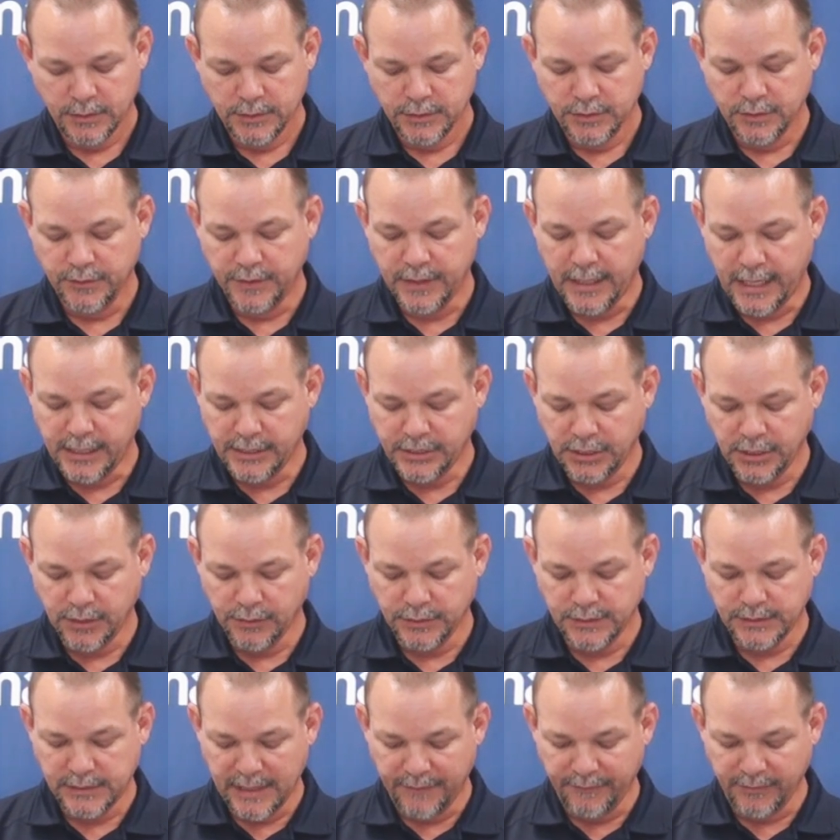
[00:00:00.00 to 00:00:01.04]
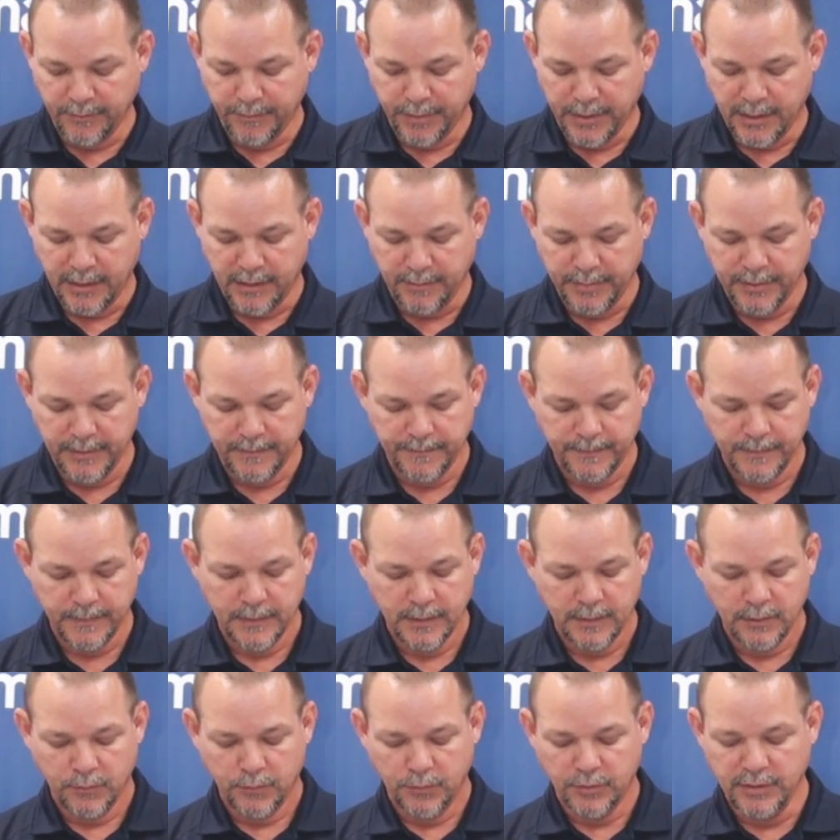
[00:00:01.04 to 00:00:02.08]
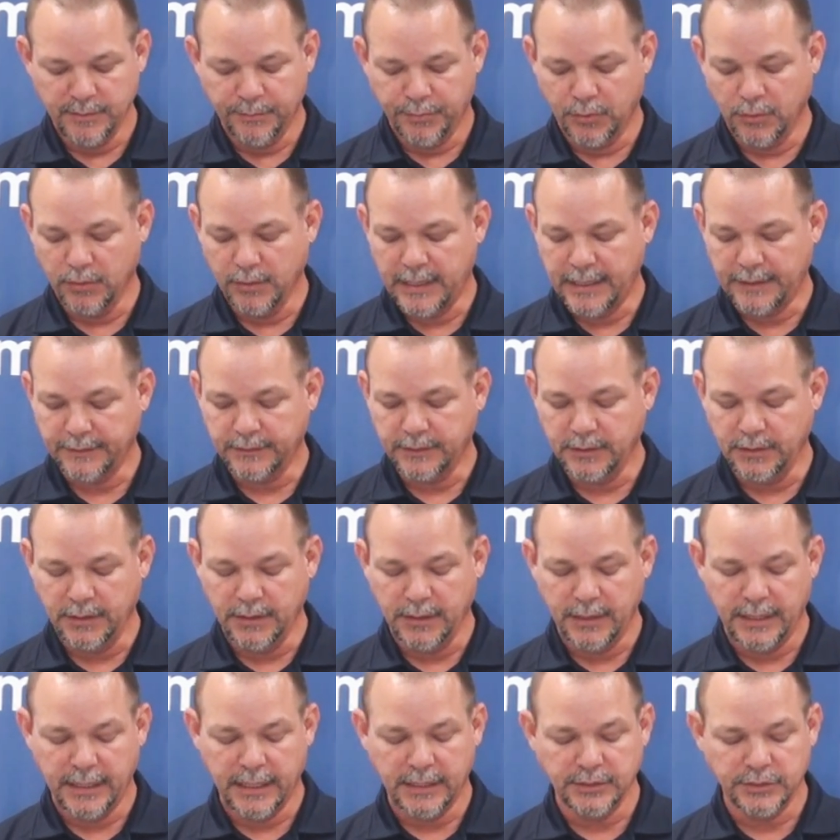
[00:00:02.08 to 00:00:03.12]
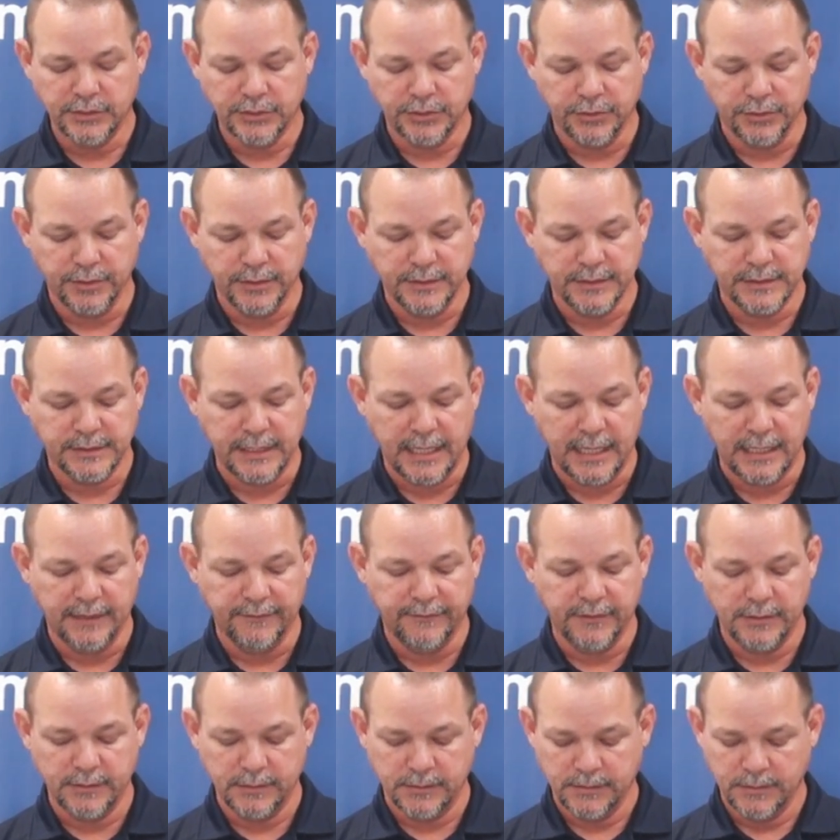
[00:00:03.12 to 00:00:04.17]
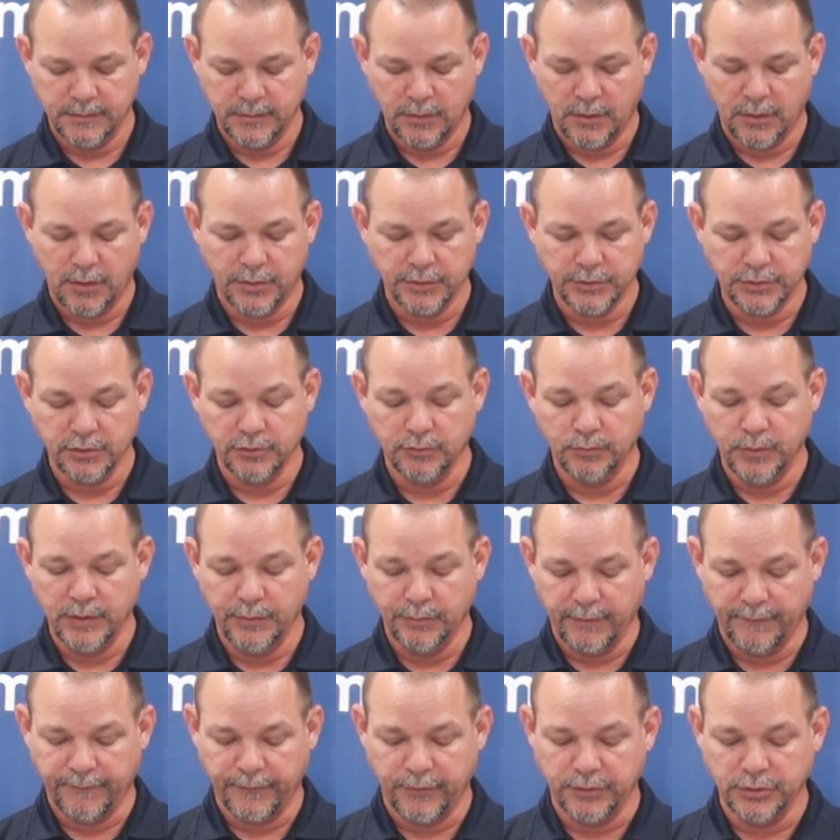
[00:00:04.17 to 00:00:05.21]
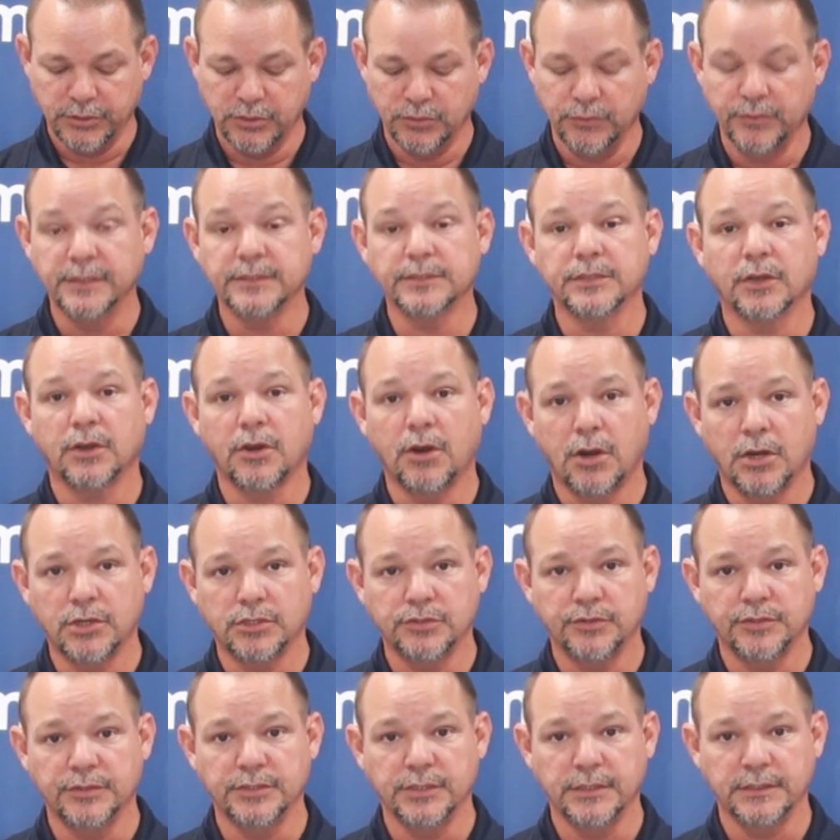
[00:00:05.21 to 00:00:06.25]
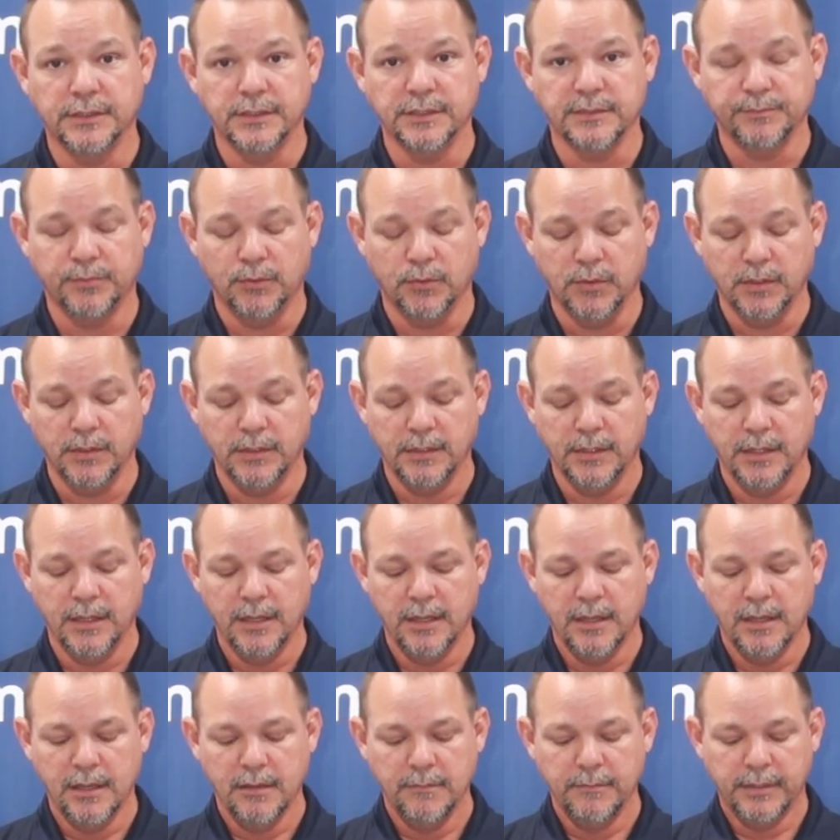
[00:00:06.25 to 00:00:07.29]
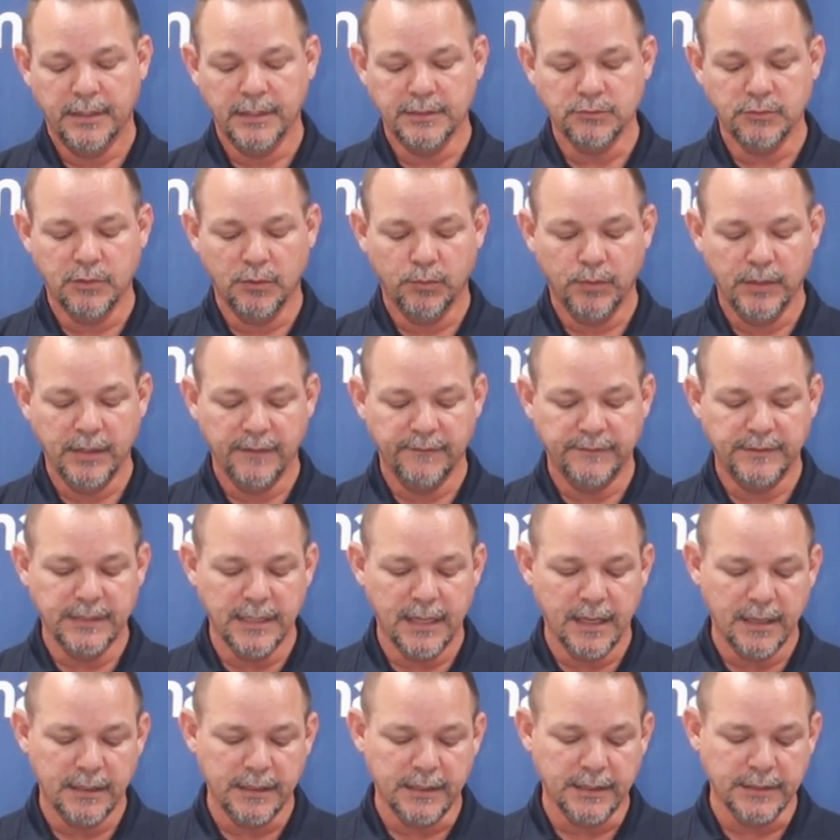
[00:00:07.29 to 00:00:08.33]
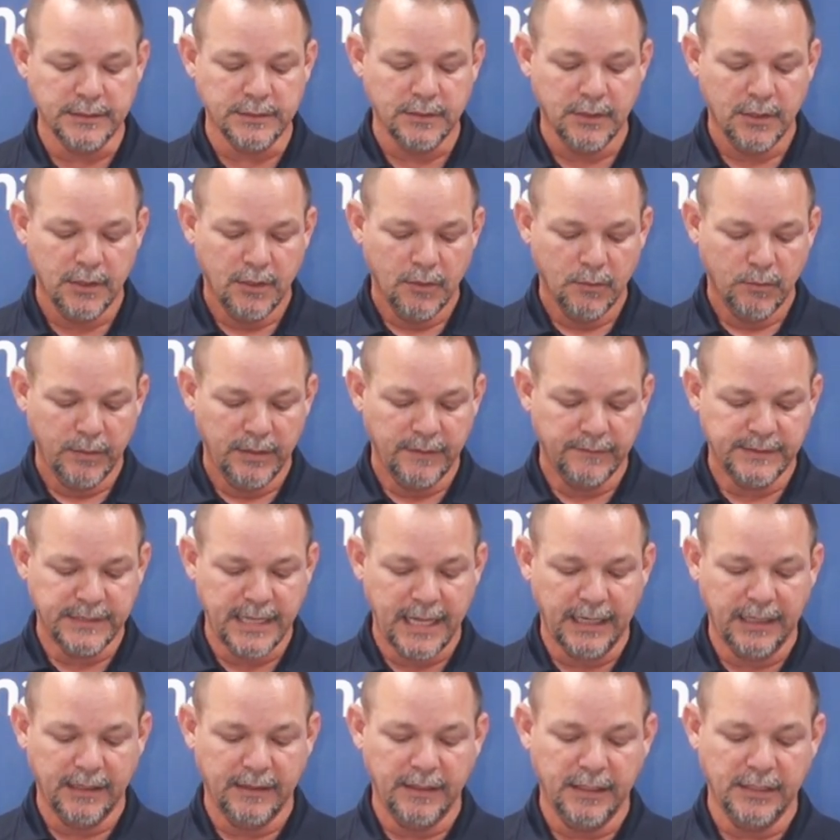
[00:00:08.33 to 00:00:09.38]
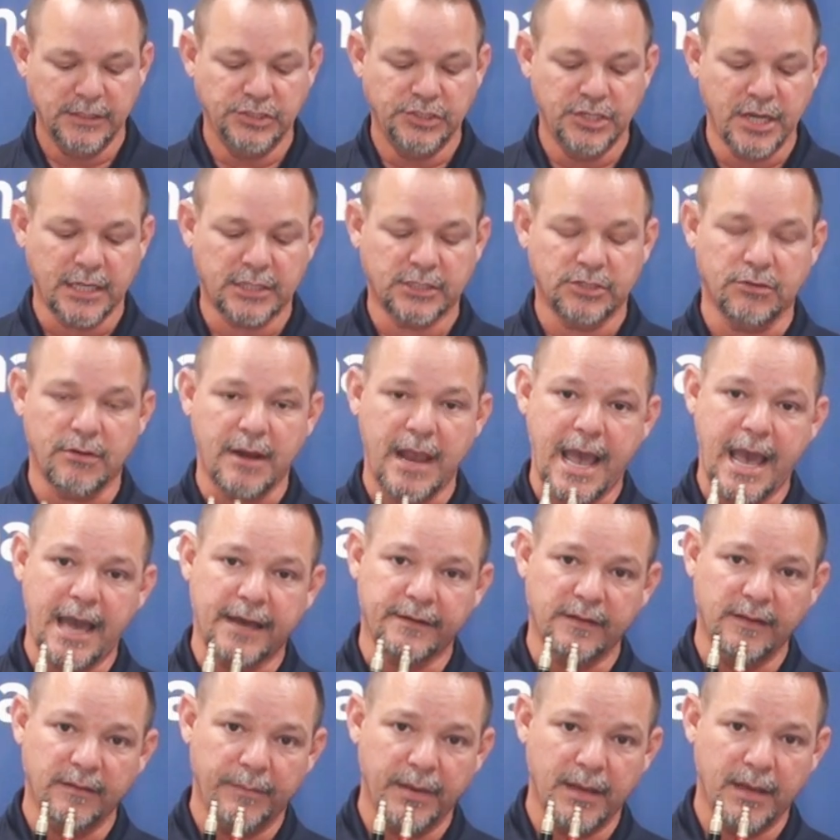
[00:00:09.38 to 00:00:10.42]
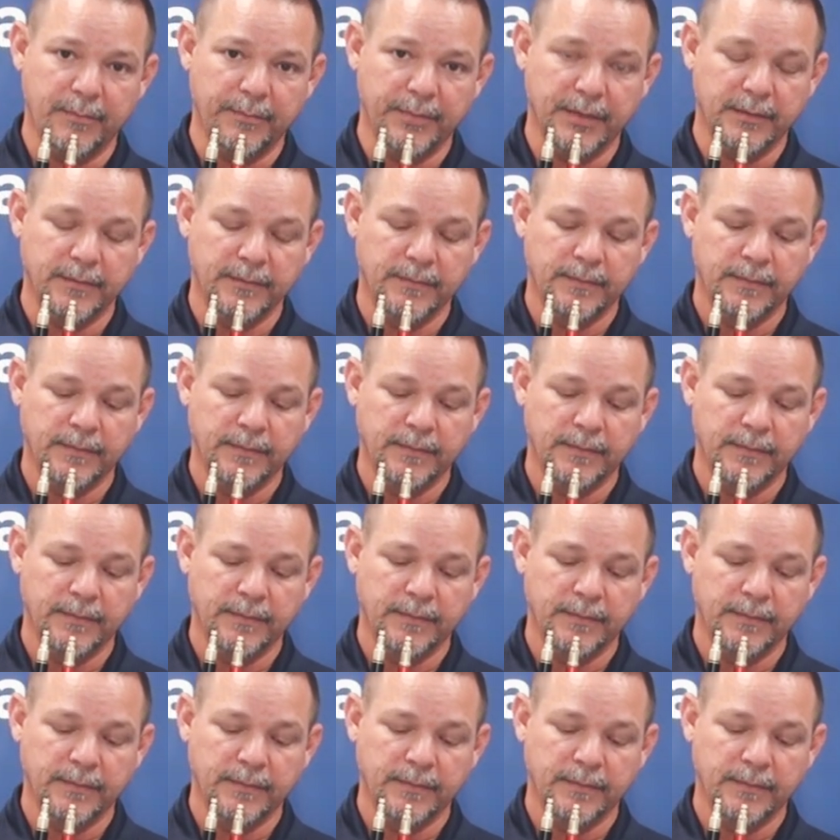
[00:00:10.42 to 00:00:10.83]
So the IG07 pump, when you pull out the insert inside of it, also we refer to it as a cartridge at this point, because what we have done is we have taken the injector out of the pump